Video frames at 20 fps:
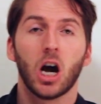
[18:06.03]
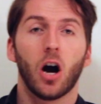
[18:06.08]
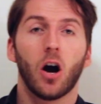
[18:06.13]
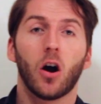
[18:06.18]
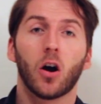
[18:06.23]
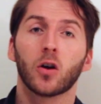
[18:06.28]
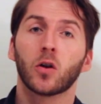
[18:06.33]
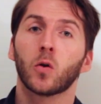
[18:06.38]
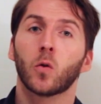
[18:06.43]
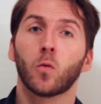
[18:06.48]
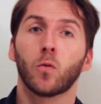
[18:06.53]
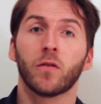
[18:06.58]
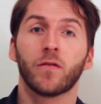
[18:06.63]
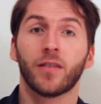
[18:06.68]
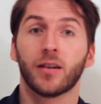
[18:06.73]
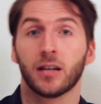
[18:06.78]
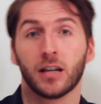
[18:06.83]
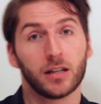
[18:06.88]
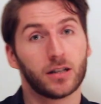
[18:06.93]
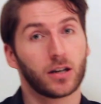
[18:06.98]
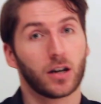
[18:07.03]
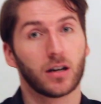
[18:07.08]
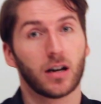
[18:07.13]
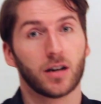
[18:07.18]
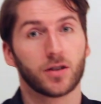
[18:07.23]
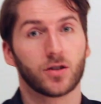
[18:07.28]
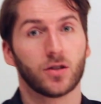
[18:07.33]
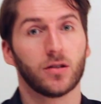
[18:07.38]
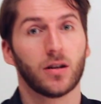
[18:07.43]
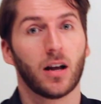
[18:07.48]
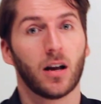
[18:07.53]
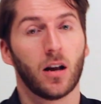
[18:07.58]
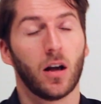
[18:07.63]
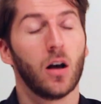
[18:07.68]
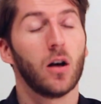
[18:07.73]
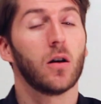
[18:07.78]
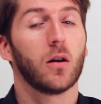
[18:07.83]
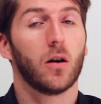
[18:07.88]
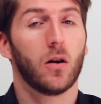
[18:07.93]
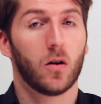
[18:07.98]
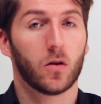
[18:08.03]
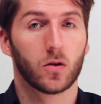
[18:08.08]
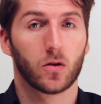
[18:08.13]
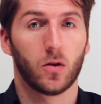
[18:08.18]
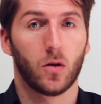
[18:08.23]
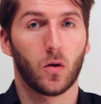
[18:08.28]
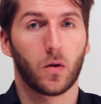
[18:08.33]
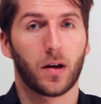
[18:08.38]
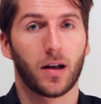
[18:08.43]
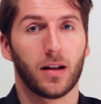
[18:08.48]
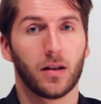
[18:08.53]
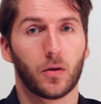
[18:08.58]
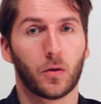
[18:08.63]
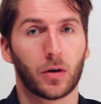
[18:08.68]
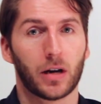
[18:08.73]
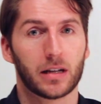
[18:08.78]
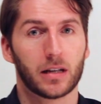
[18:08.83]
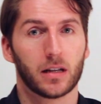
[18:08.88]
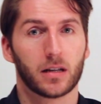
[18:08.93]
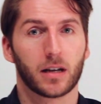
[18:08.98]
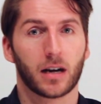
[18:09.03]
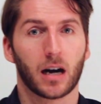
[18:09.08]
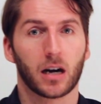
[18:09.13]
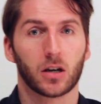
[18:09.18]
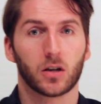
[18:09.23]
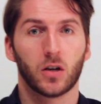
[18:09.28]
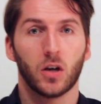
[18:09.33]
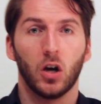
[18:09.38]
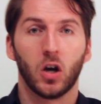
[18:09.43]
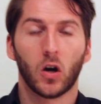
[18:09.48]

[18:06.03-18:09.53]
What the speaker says: or with an international or local credit card.